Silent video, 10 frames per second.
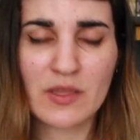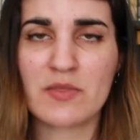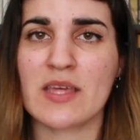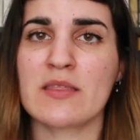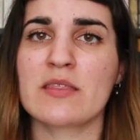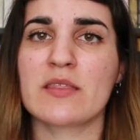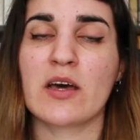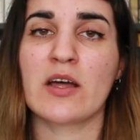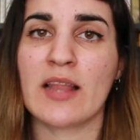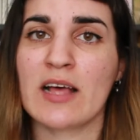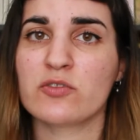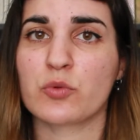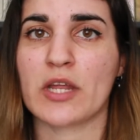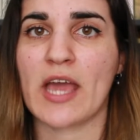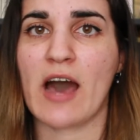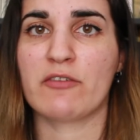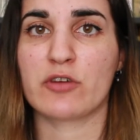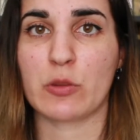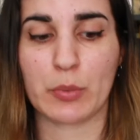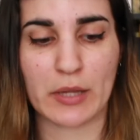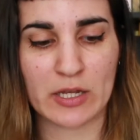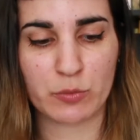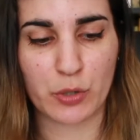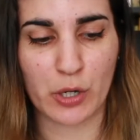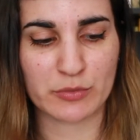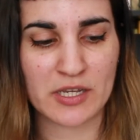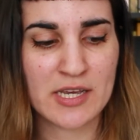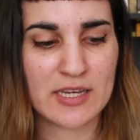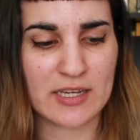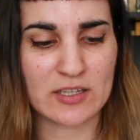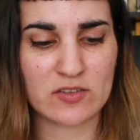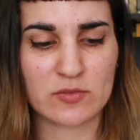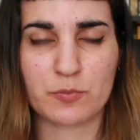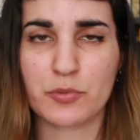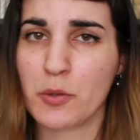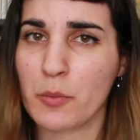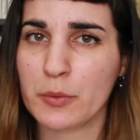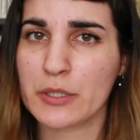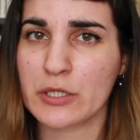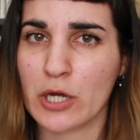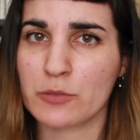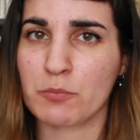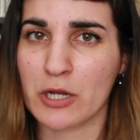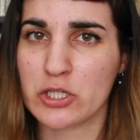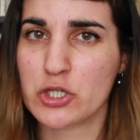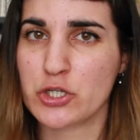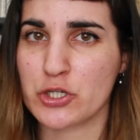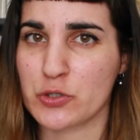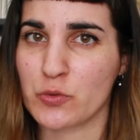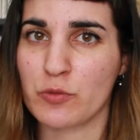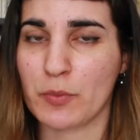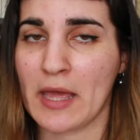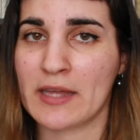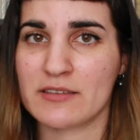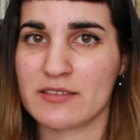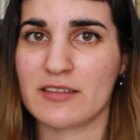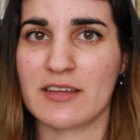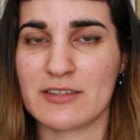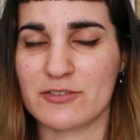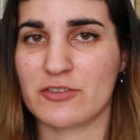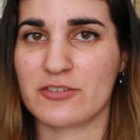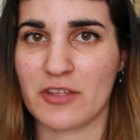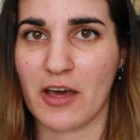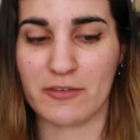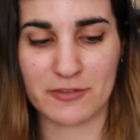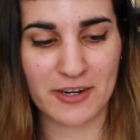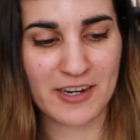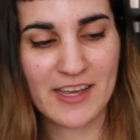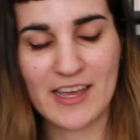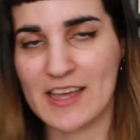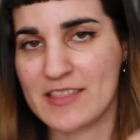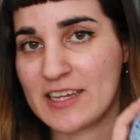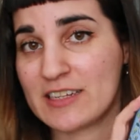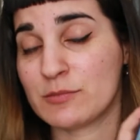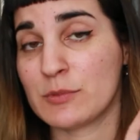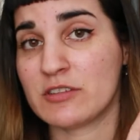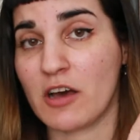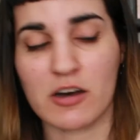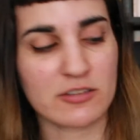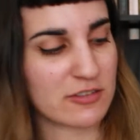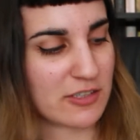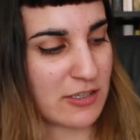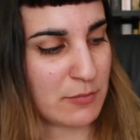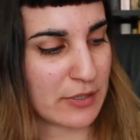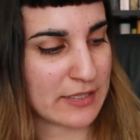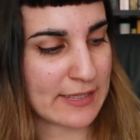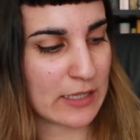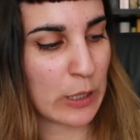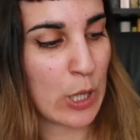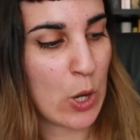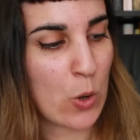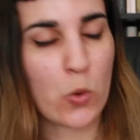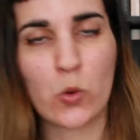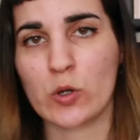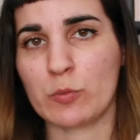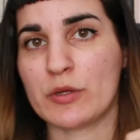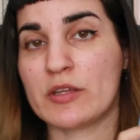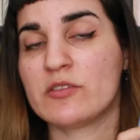Then the last one I have for the plant prompt is probably not much to do with plants, it's just the cover, and that is Miss Austen by Gill, Hornby.